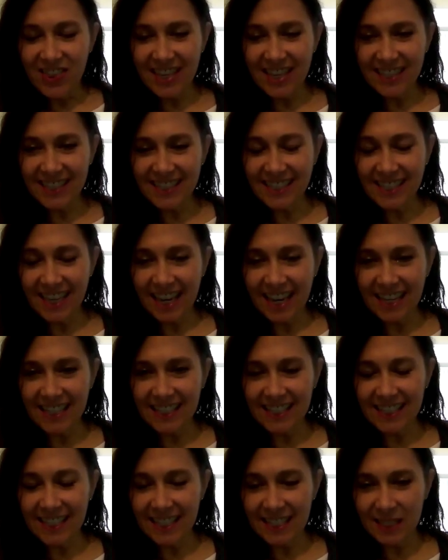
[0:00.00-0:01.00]
This
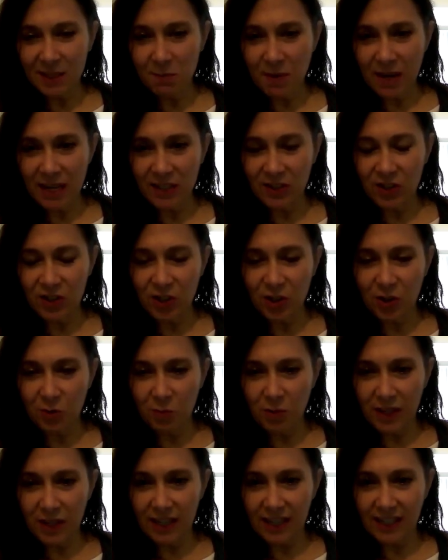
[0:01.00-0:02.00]
dance is meant to
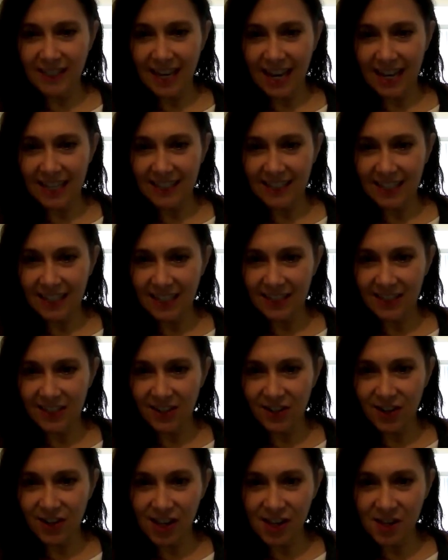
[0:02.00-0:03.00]
be danced in a
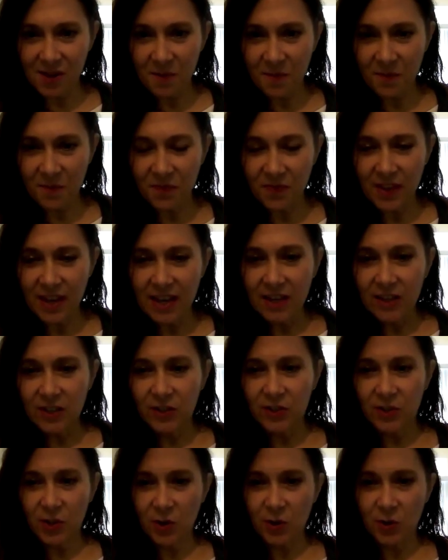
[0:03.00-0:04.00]
circle.
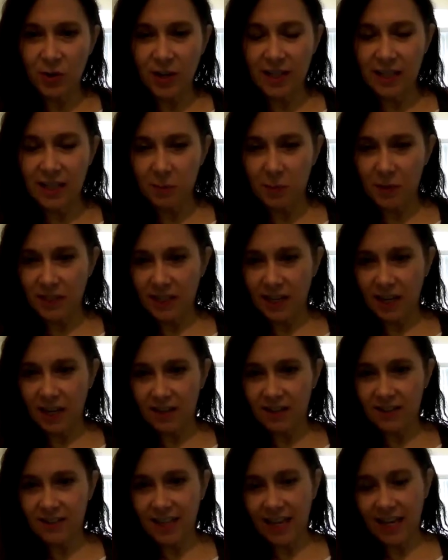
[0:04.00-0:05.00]
So in this
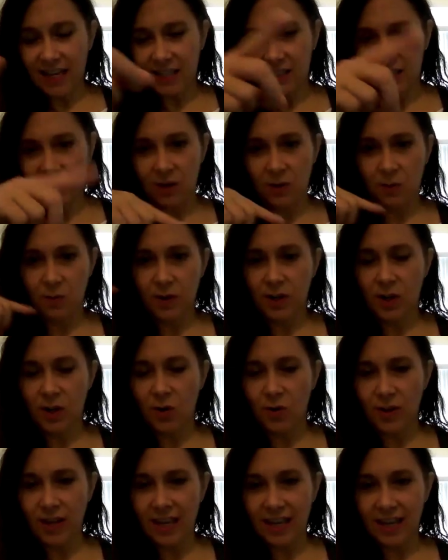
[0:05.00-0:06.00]
particular dance, we're
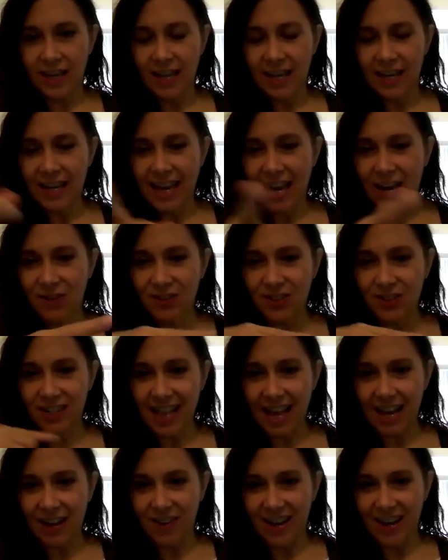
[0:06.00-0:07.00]
going
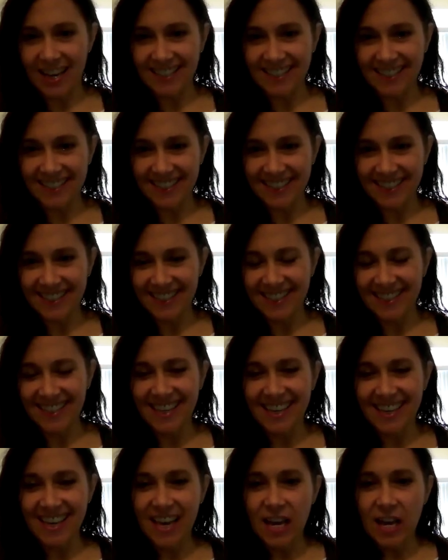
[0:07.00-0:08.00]
counterclockwise.
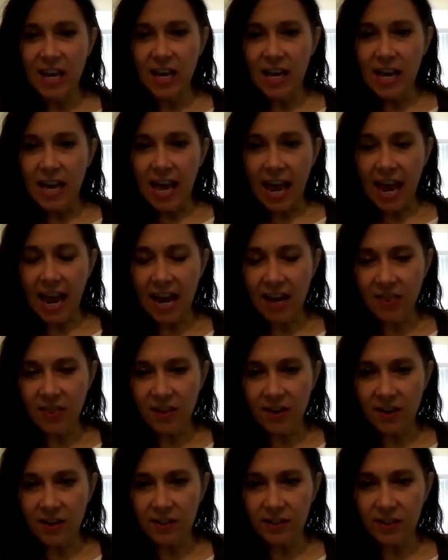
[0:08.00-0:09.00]
And
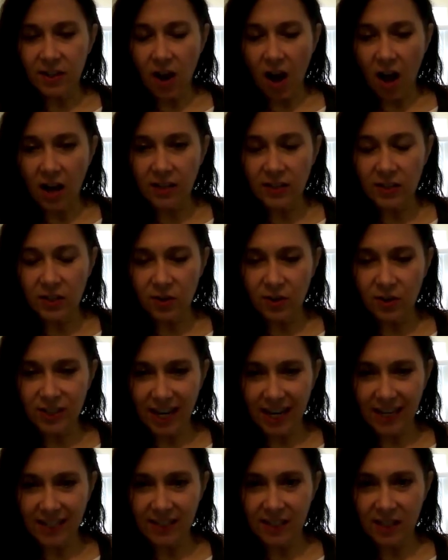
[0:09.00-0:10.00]
there's also a
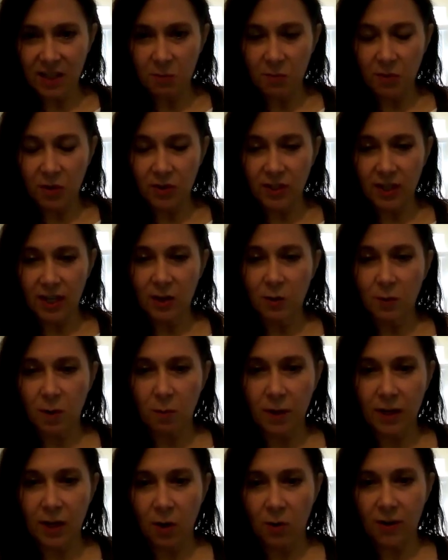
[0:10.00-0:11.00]
change in the music
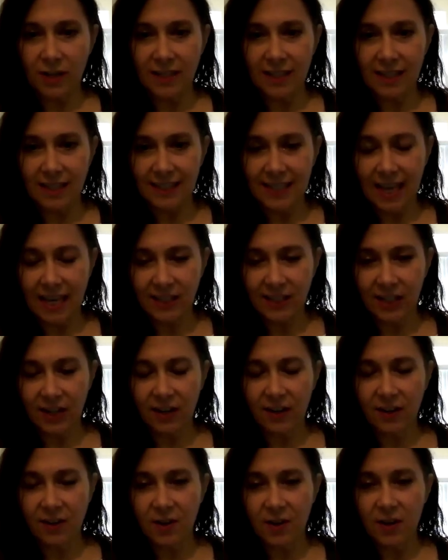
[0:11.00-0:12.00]
where we go into the
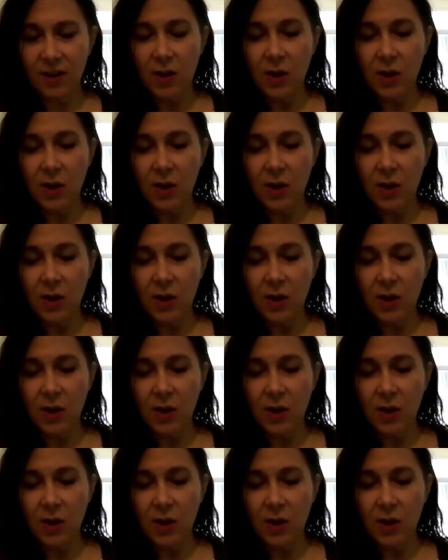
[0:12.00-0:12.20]
center,